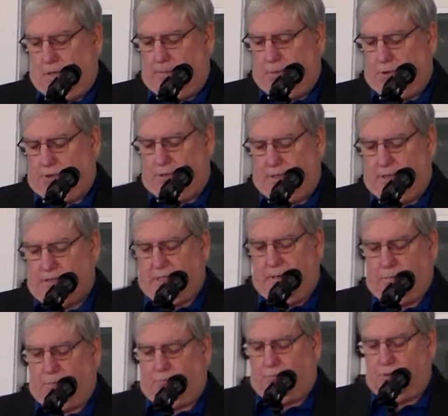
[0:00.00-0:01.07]
My birthday is
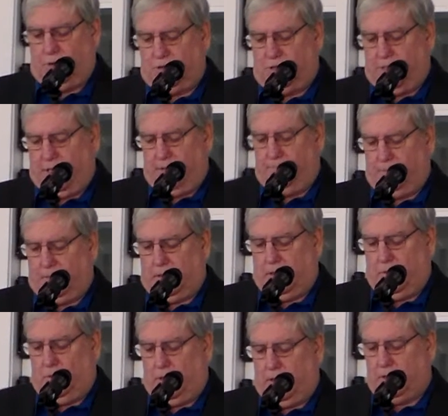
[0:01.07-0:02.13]
April Fool's Day,
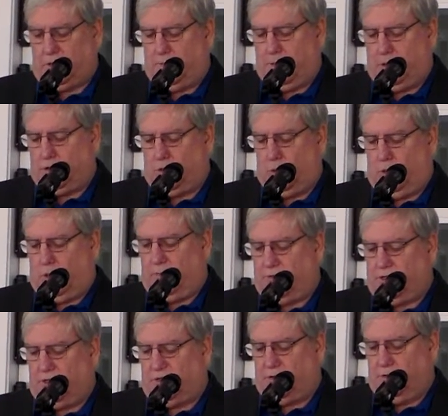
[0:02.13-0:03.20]
and when I was about
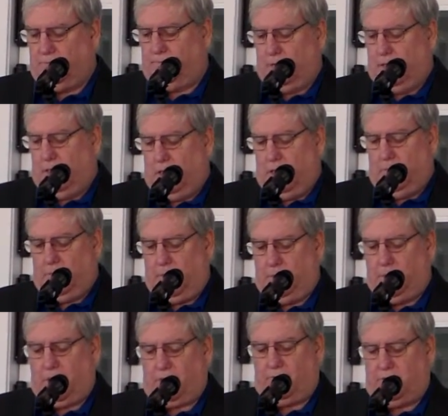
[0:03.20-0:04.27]
12, she served
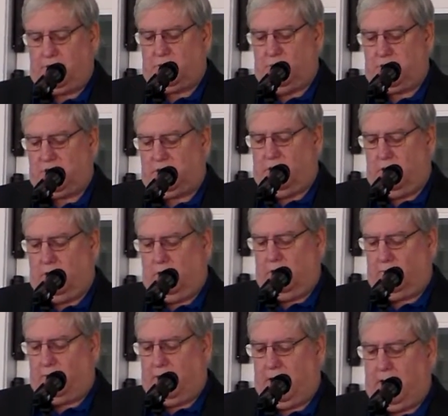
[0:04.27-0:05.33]
me breakfast, which started
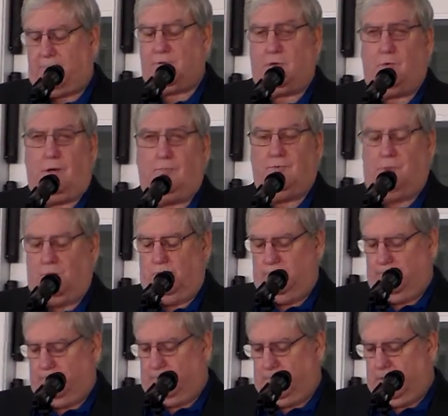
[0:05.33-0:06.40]
off with a half a grapefruit.